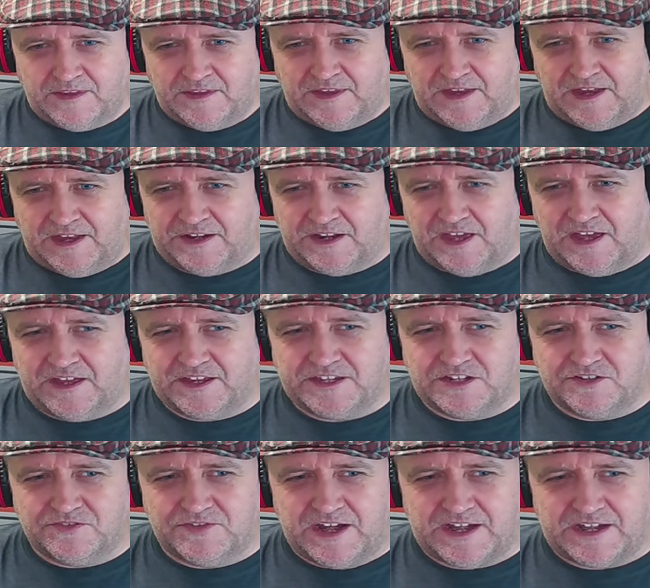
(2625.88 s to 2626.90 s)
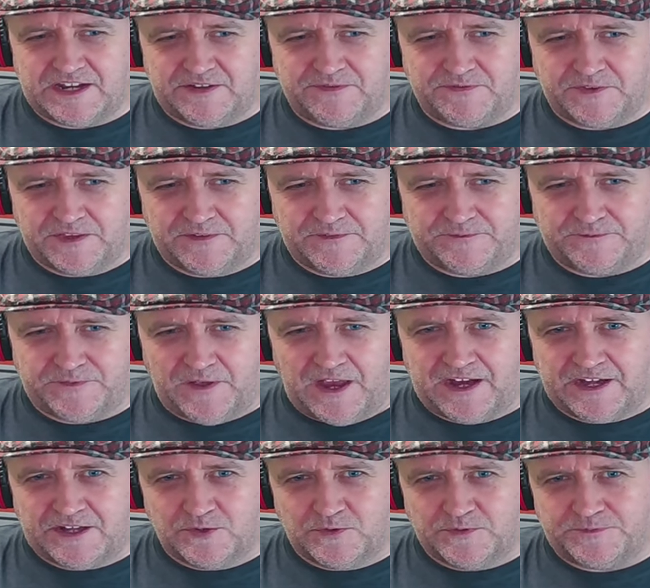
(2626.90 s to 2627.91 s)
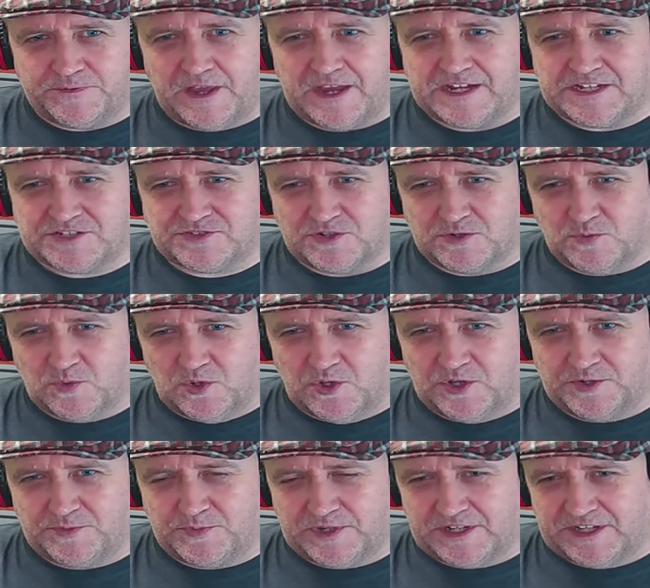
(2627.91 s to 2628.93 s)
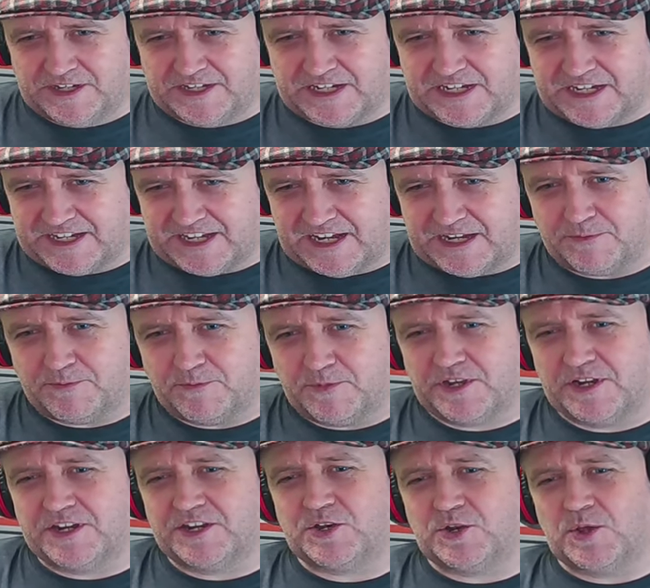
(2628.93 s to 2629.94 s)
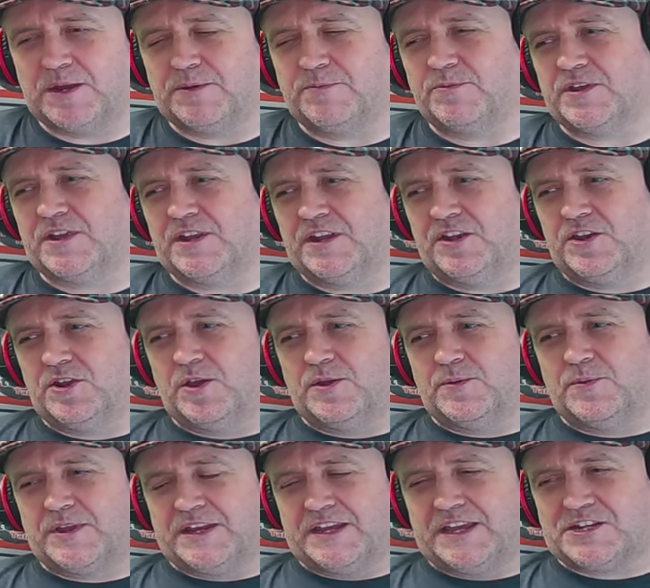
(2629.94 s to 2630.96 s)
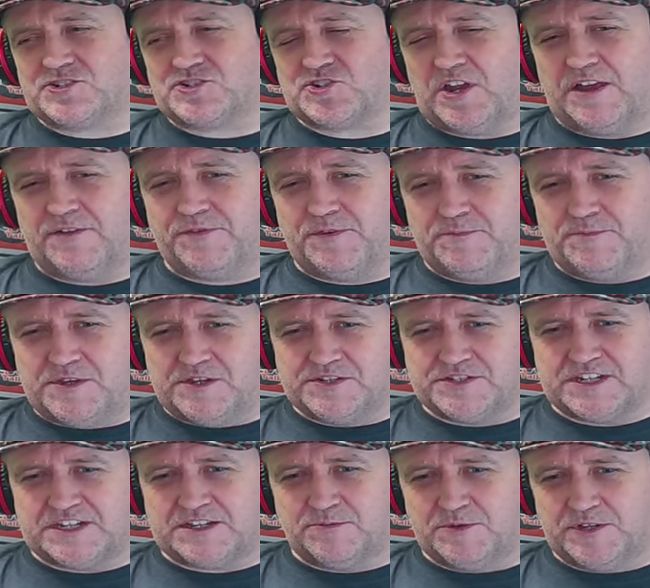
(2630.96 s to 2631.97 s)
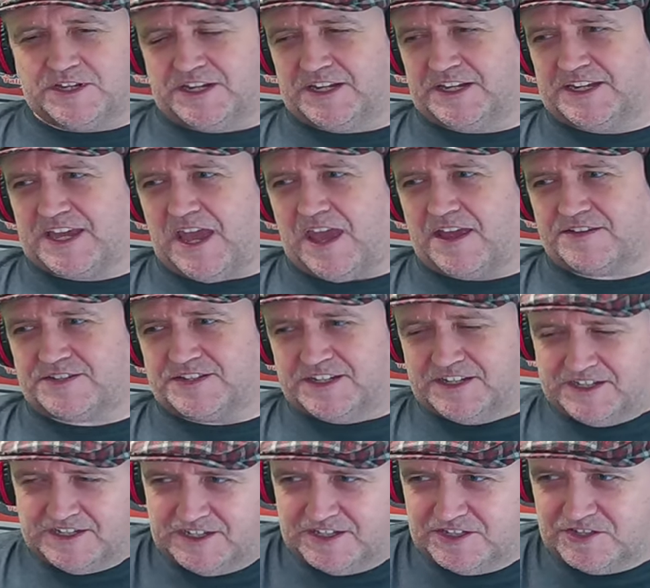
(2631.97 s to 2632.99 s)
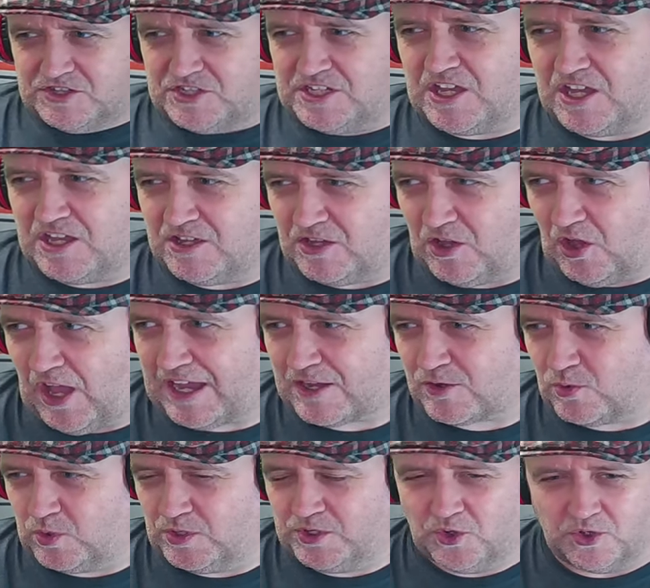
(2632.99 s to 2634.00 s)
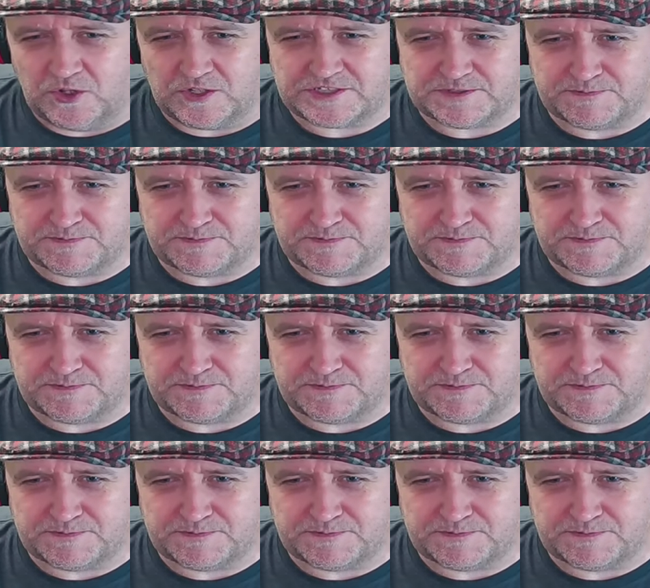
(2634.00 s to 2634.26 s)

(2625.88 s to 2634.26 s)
And are you ready for the final phase reward? We're going to click it. We're going to do it. We're going to do it. We're going to get triumphant music, and we're going to get the Aquanauts